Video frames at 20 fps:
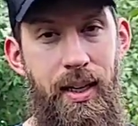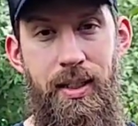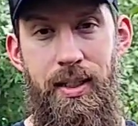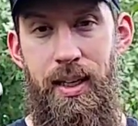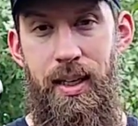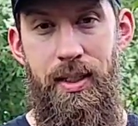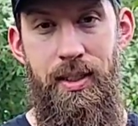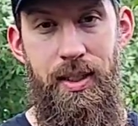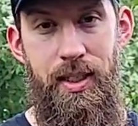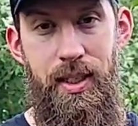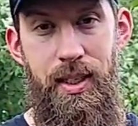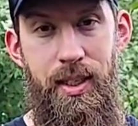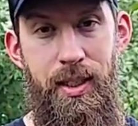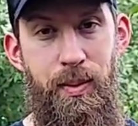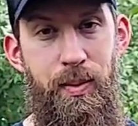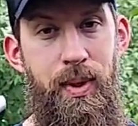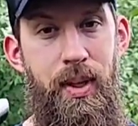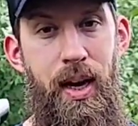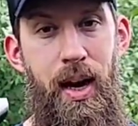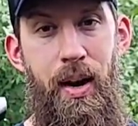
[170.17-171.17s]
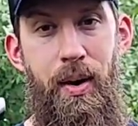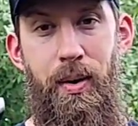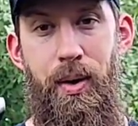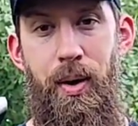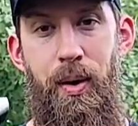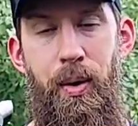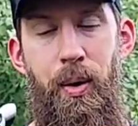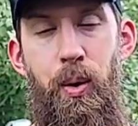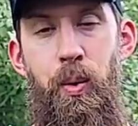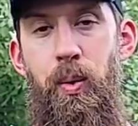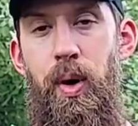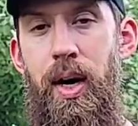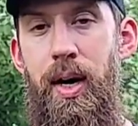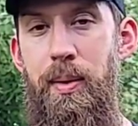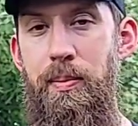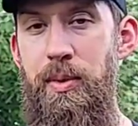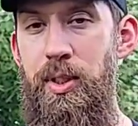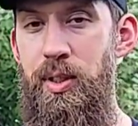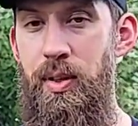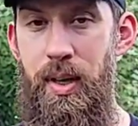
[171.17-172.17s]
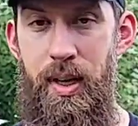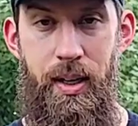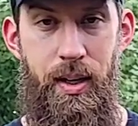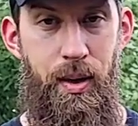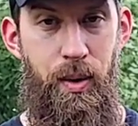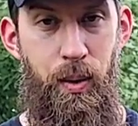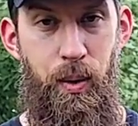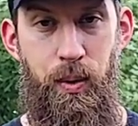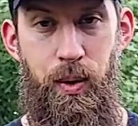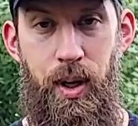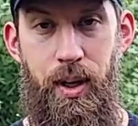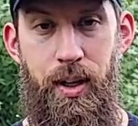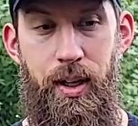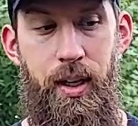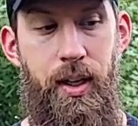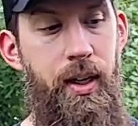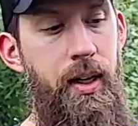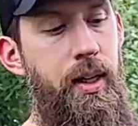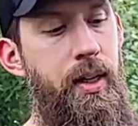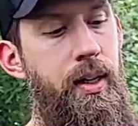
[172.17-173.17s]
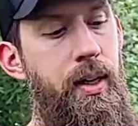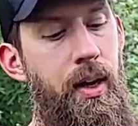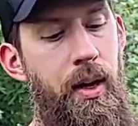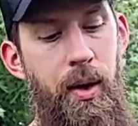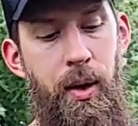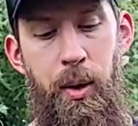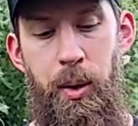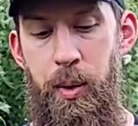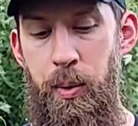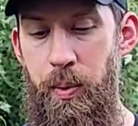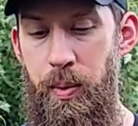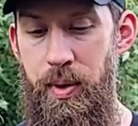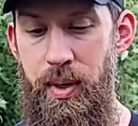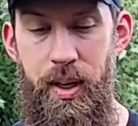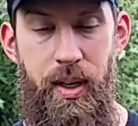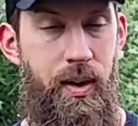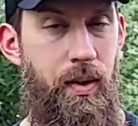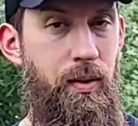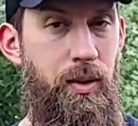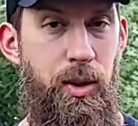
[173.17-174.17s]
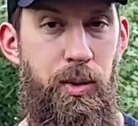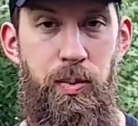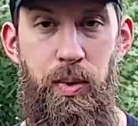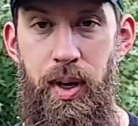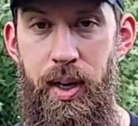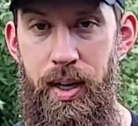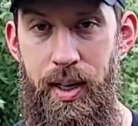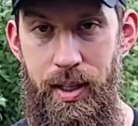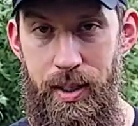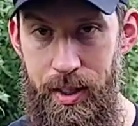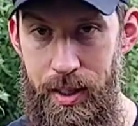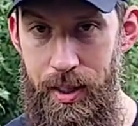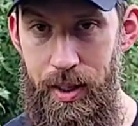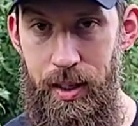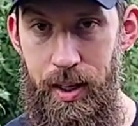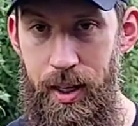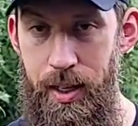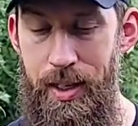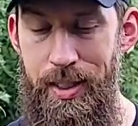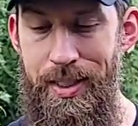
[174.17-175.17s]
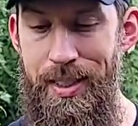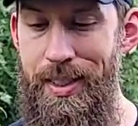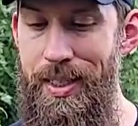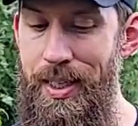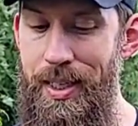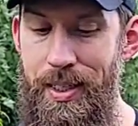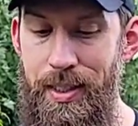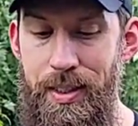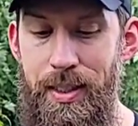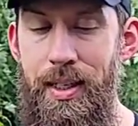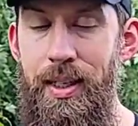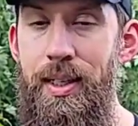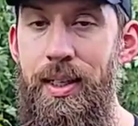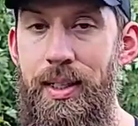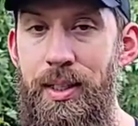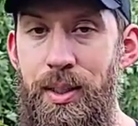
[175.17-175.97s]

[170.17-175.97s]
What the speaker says: sanitize these with an alcohol wipe so I know they're good. We're not going to spread any disease to